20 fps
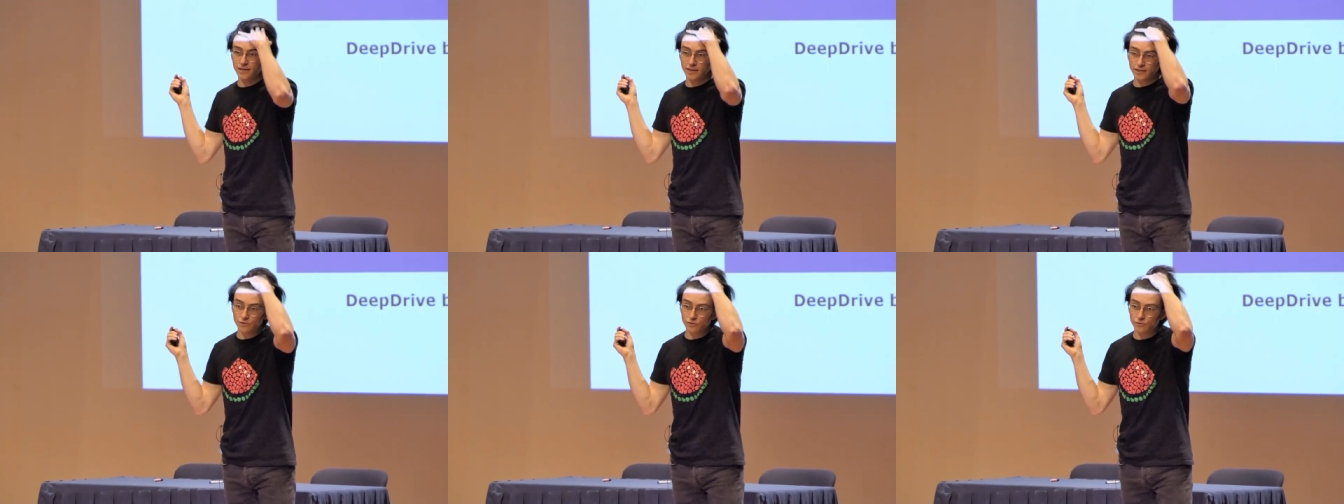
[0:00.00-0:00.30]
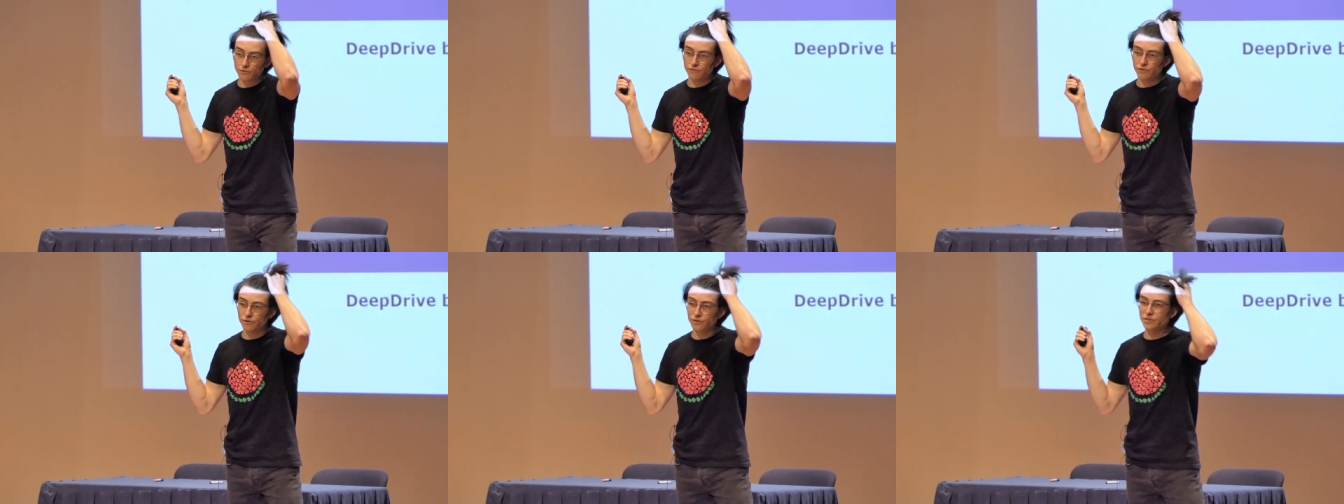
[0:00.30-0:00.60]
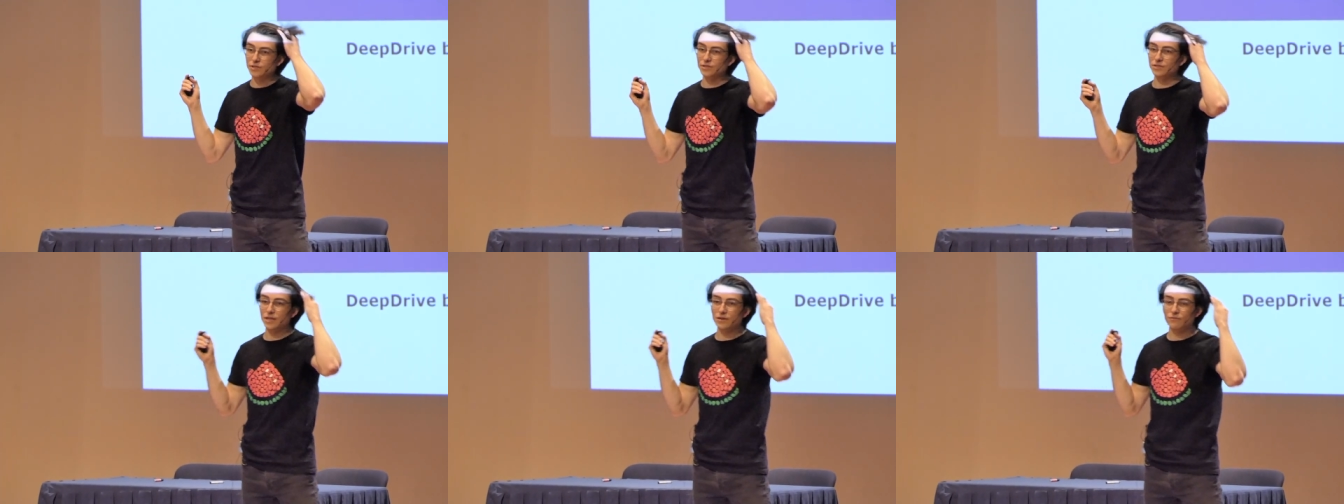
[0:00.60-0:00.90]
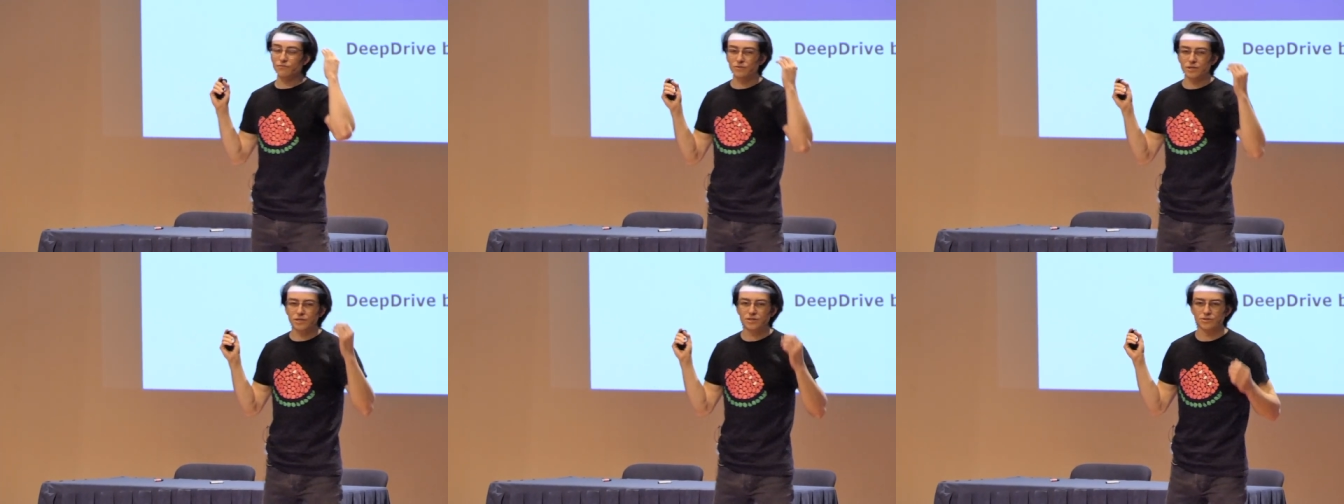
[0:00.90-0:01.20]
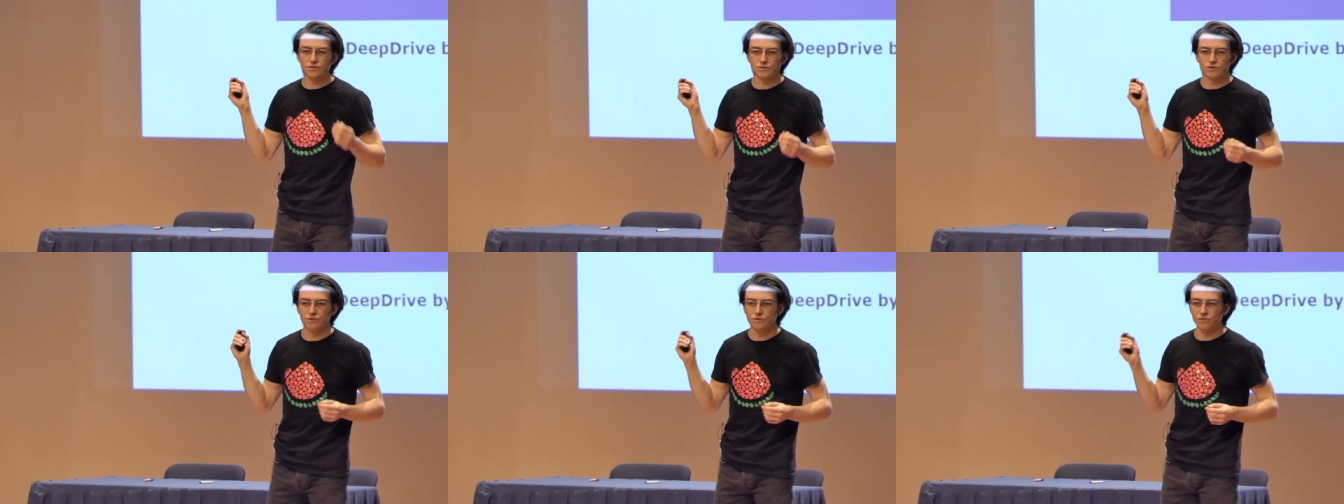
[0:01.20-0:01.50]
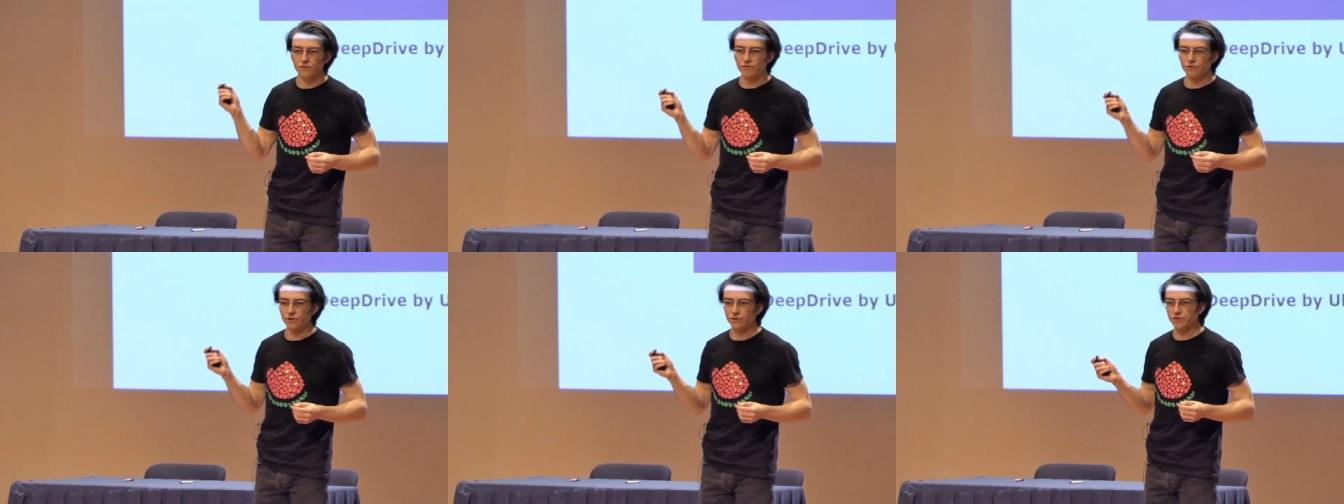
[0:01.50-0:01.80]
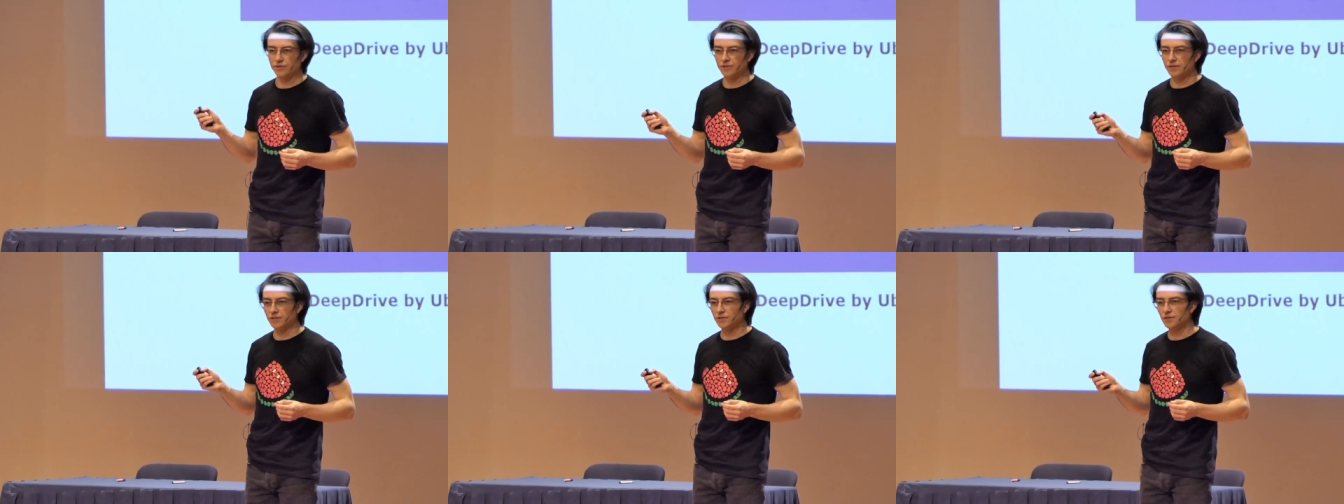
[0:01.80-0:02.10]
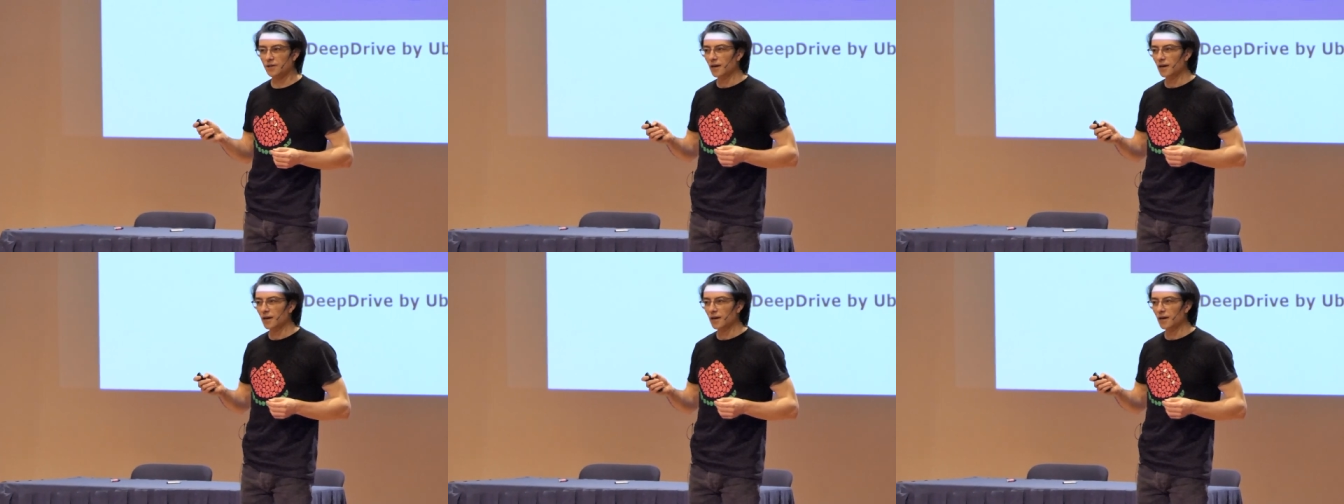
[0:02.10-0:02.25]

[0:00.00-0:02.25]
in universities, in research universities,